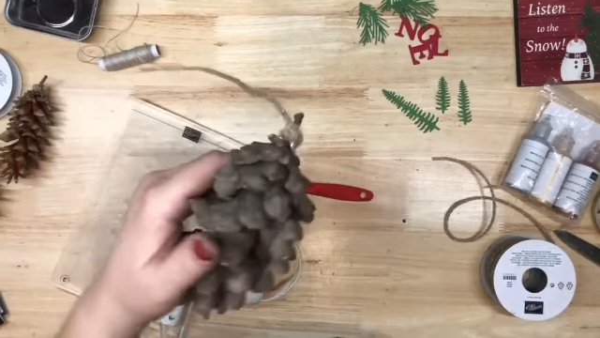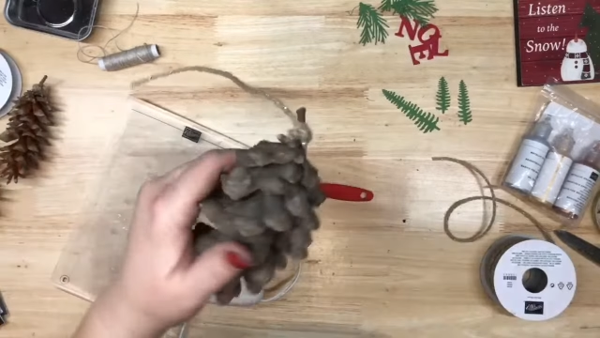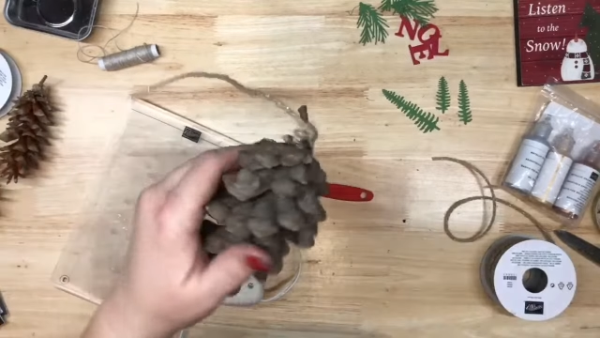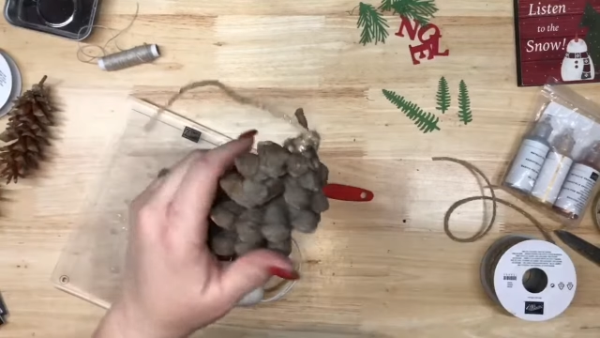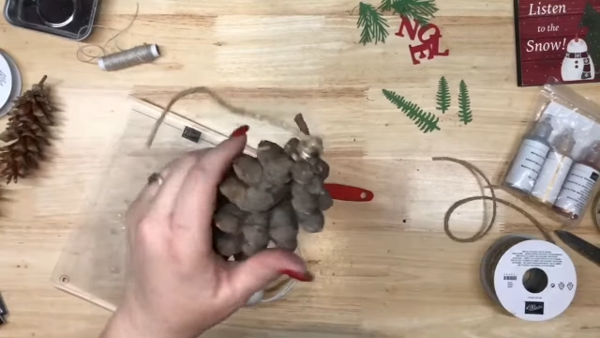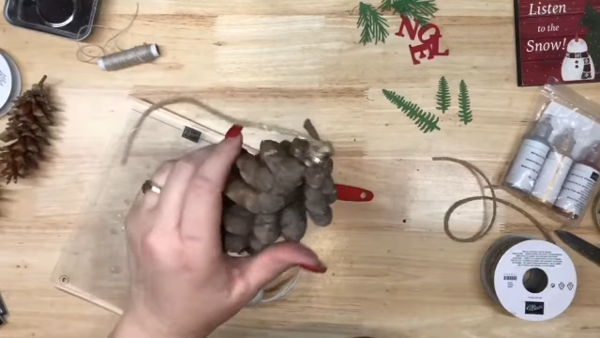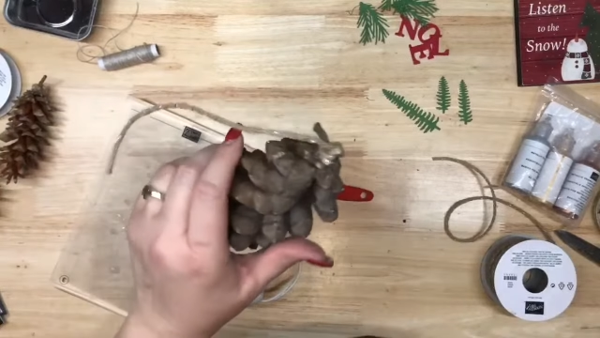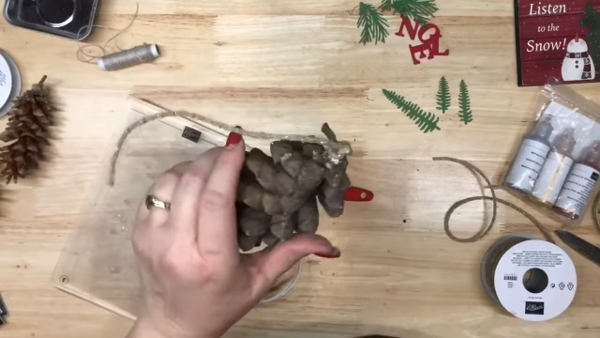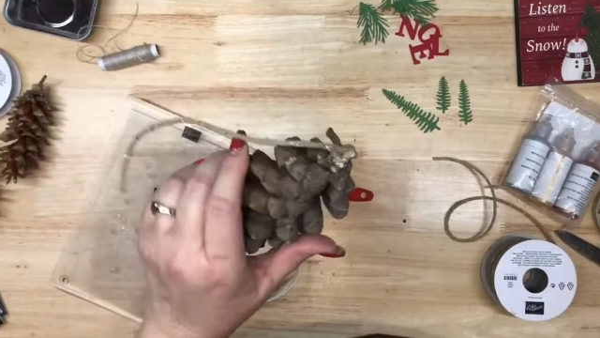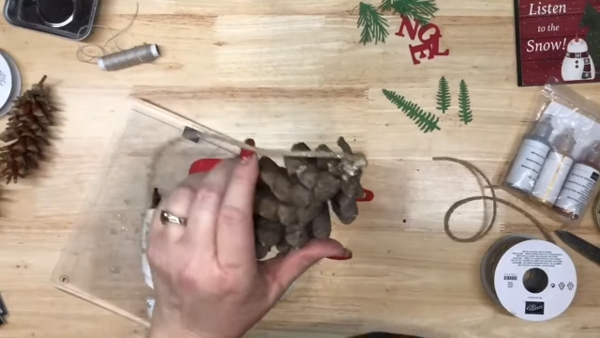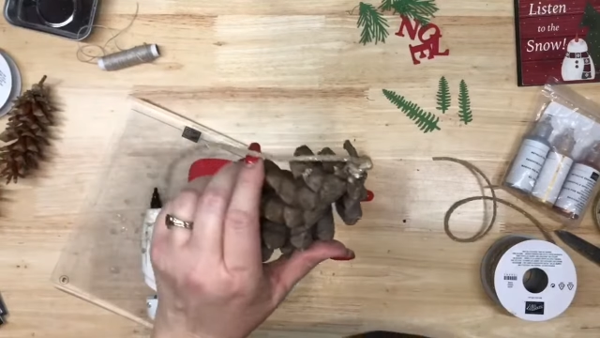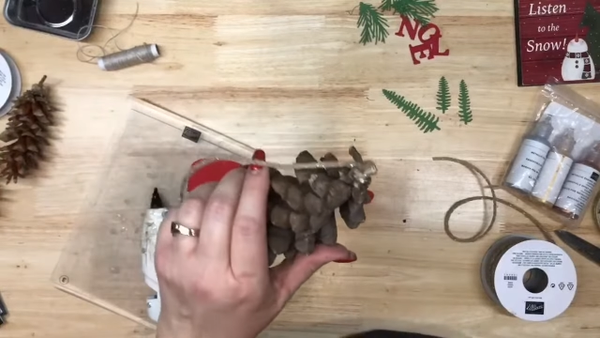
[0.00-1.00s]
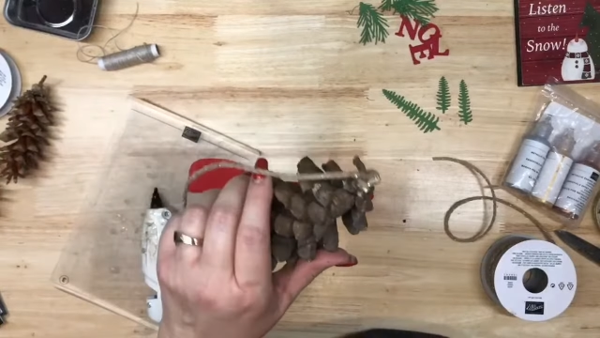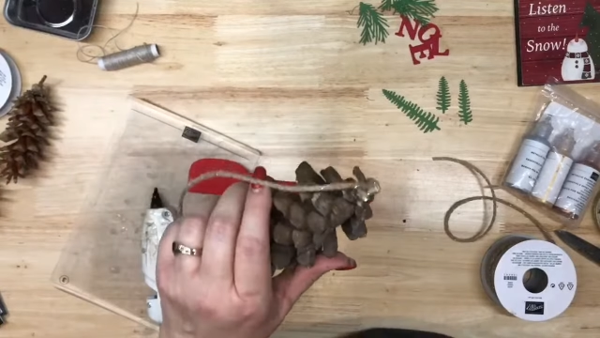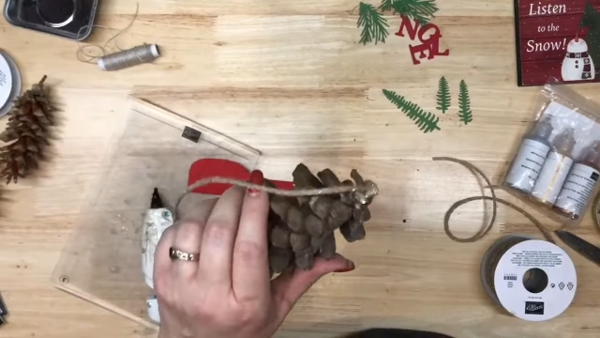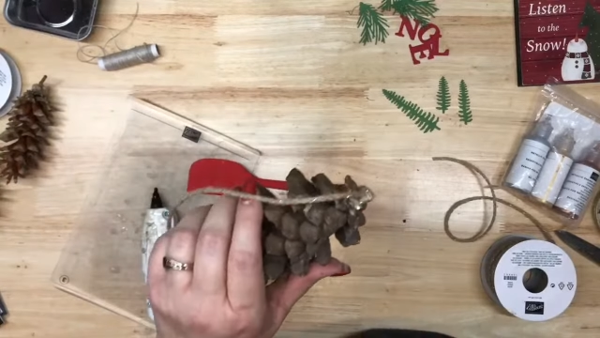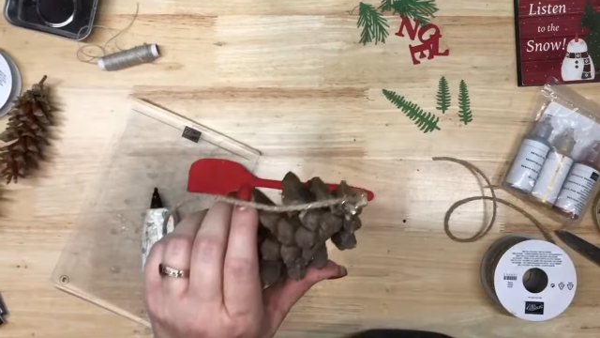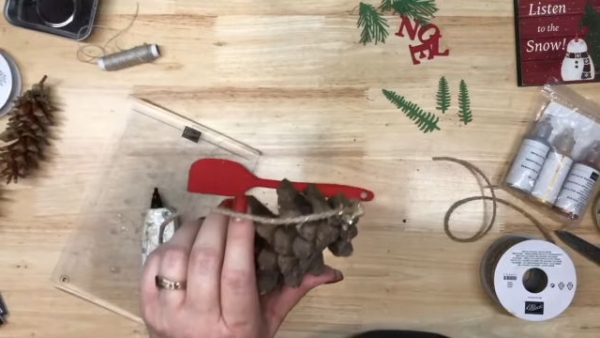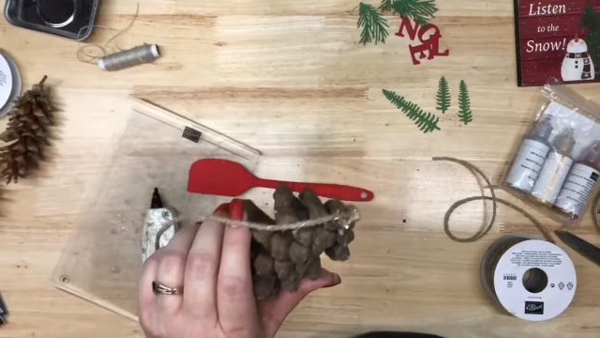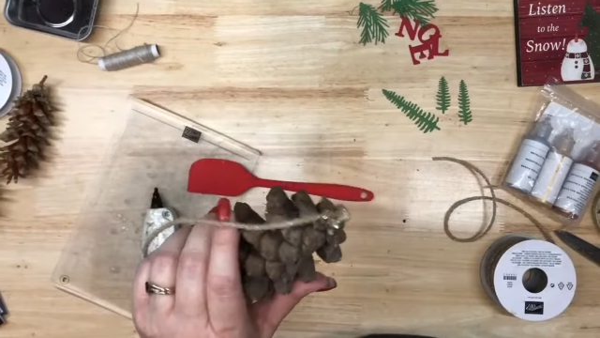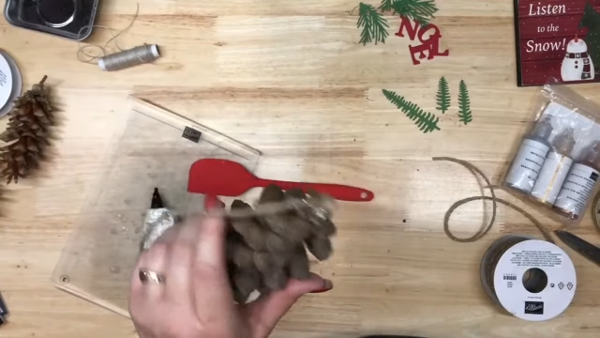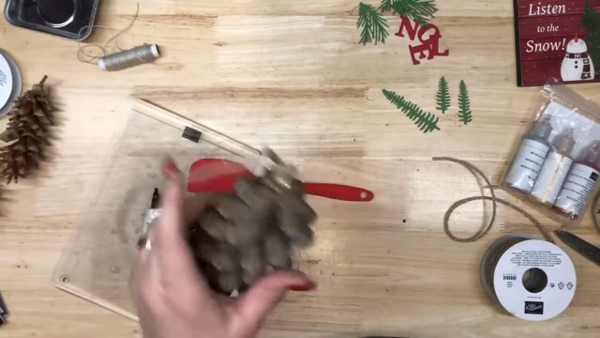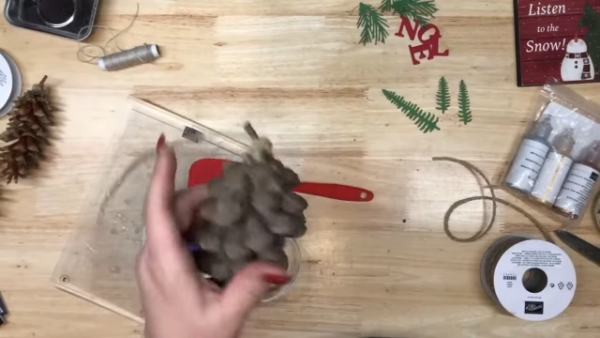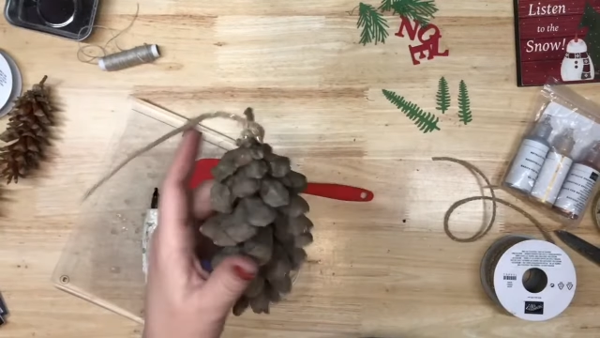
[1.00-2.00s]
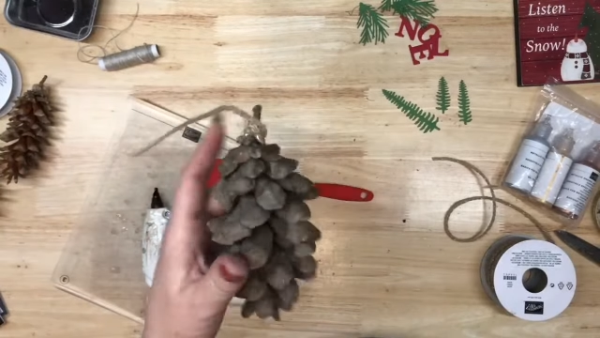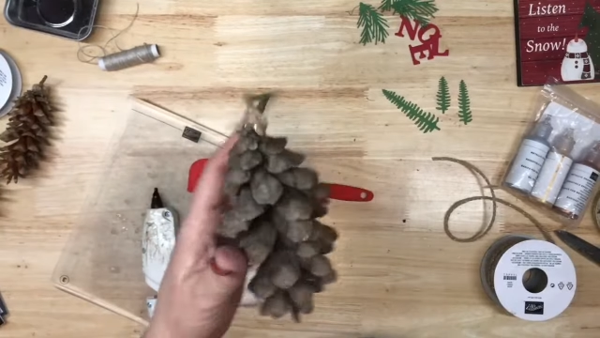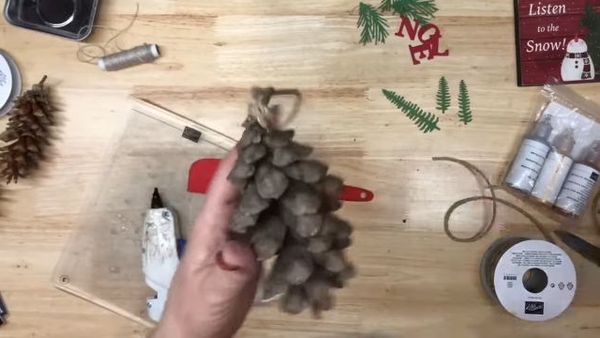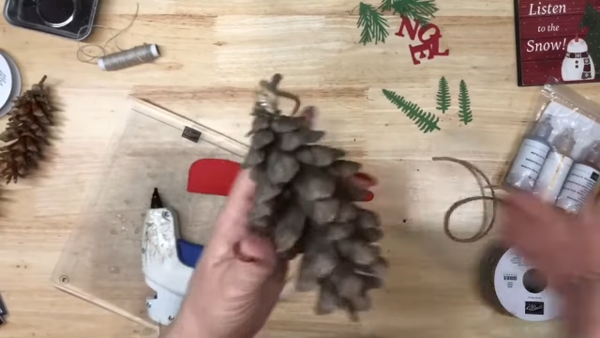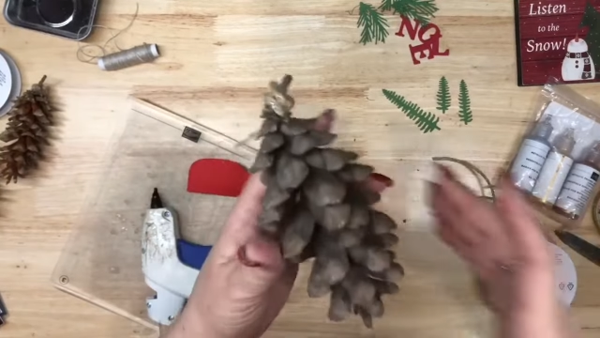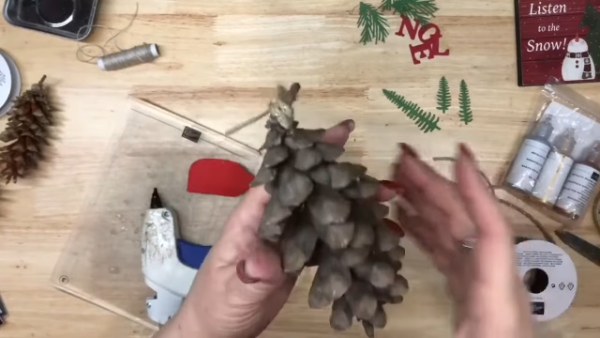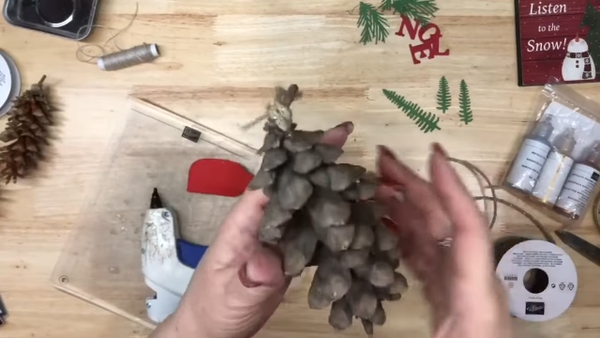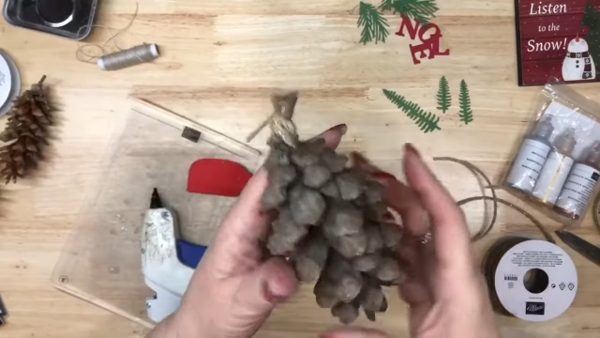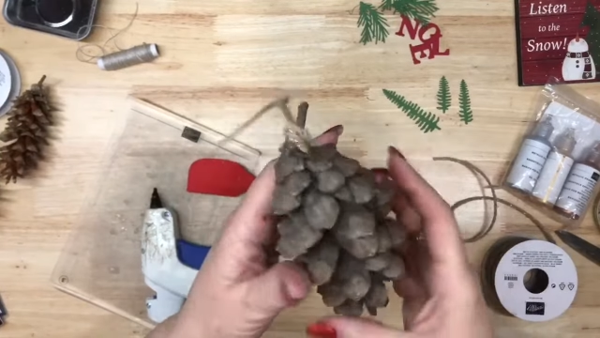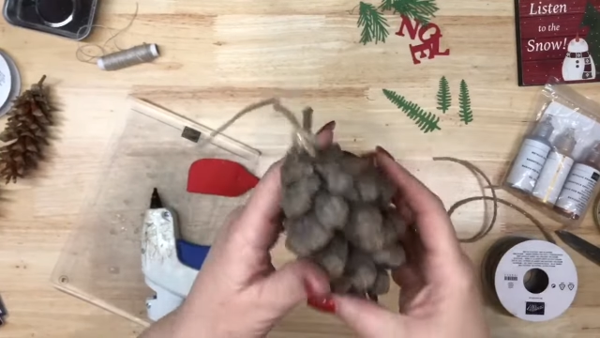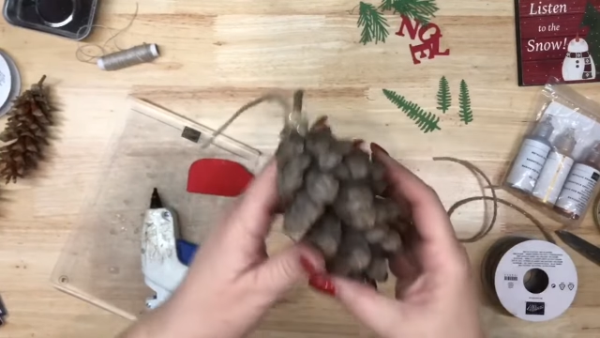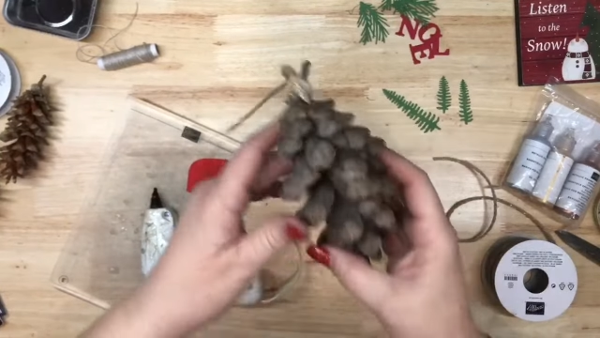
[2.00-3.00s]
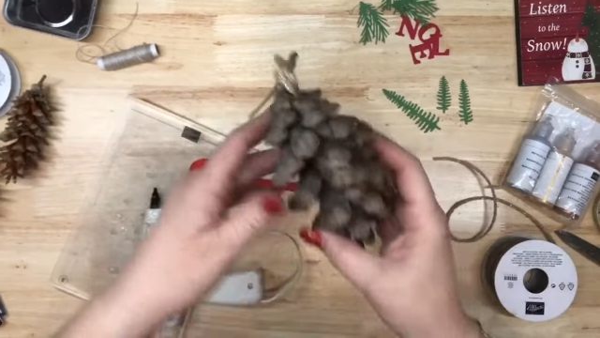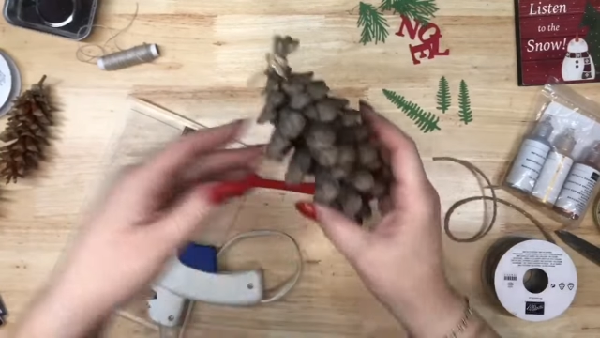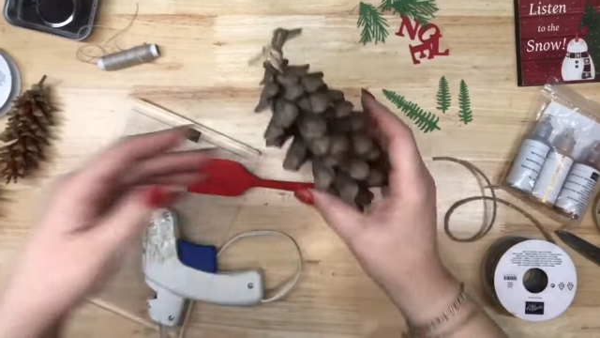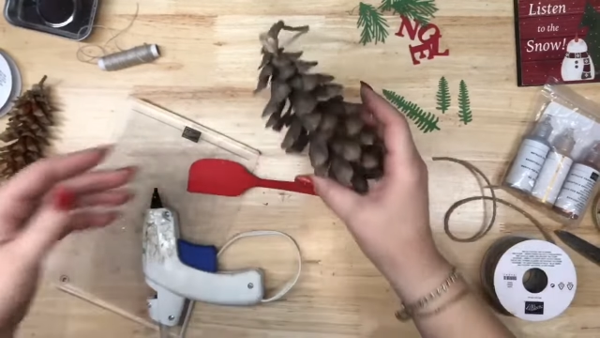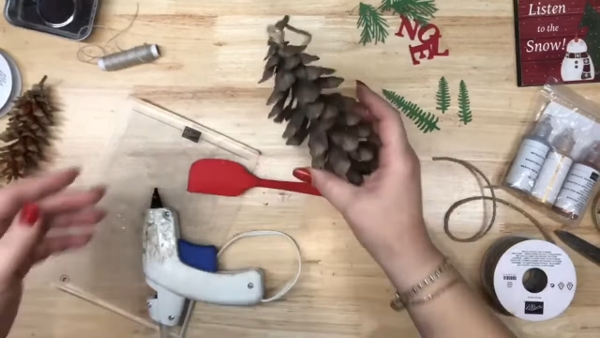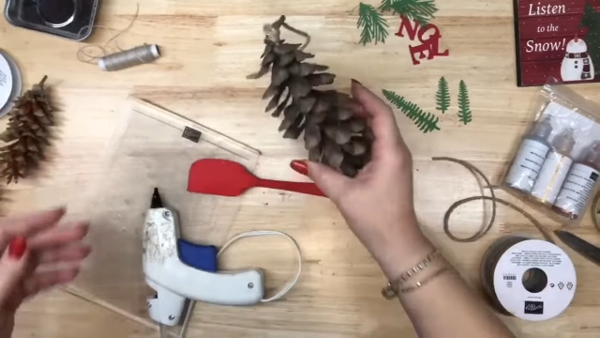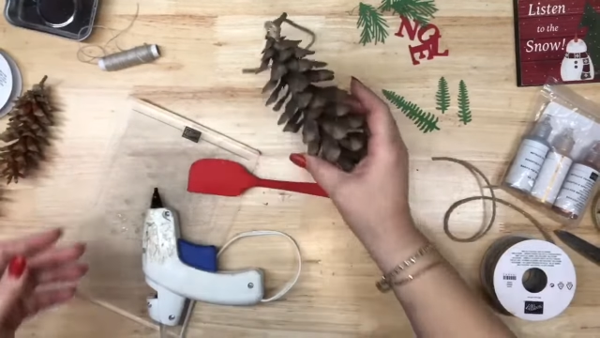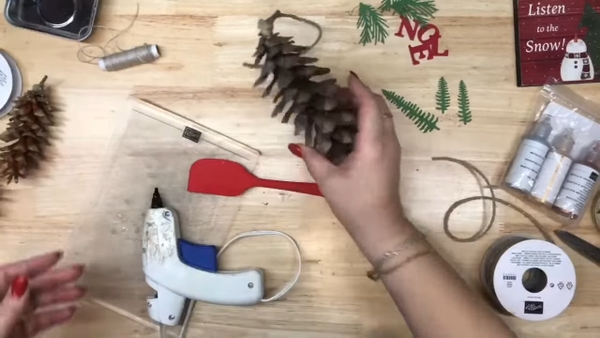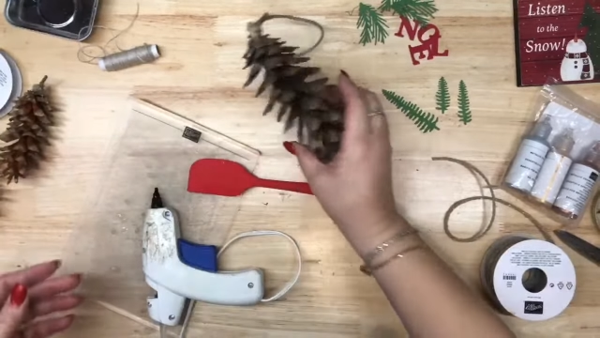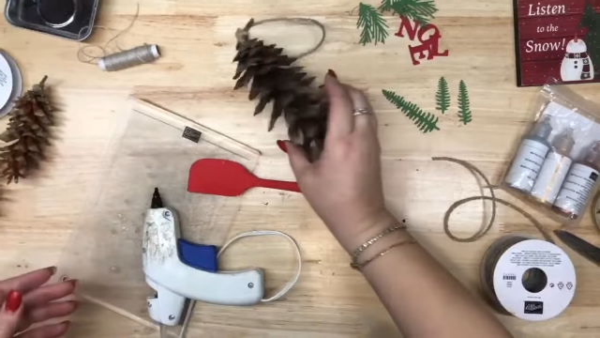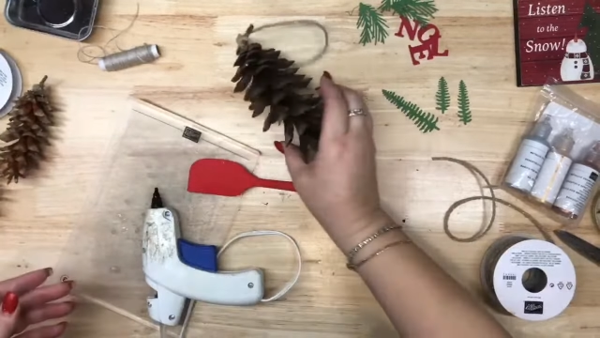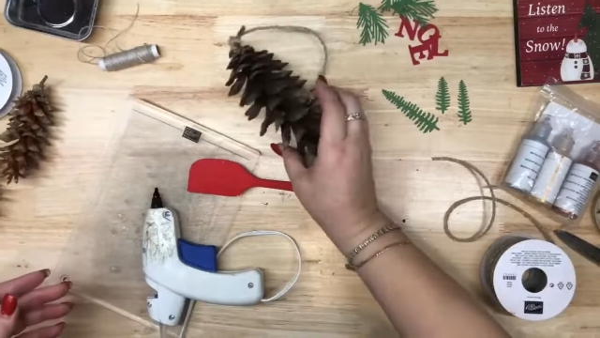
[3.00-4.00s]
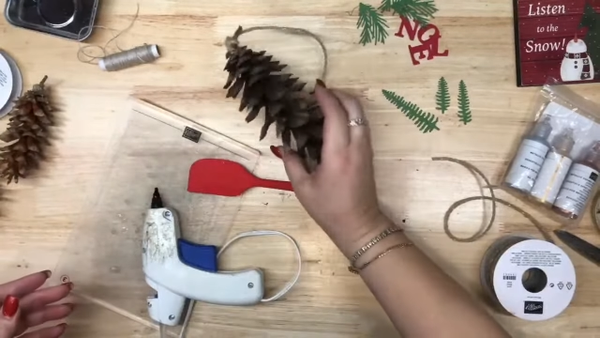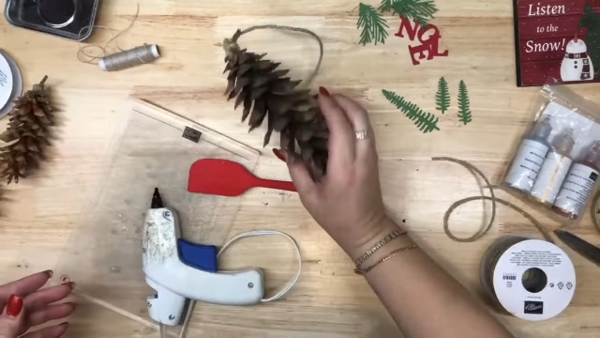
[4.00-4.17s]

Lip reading: No face is visible, so there are no lips to read.